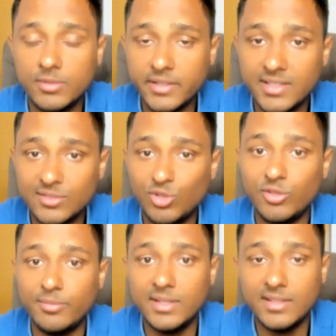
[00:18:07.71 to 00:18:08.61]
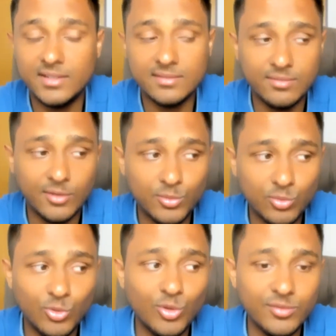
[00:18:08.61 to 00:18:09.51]
it does not mean that from
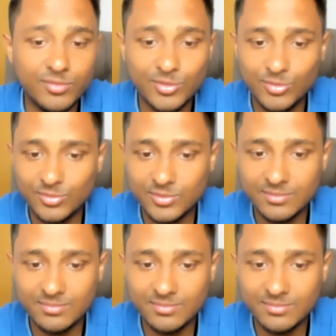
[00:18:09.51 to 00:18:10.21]
tomorrow, if you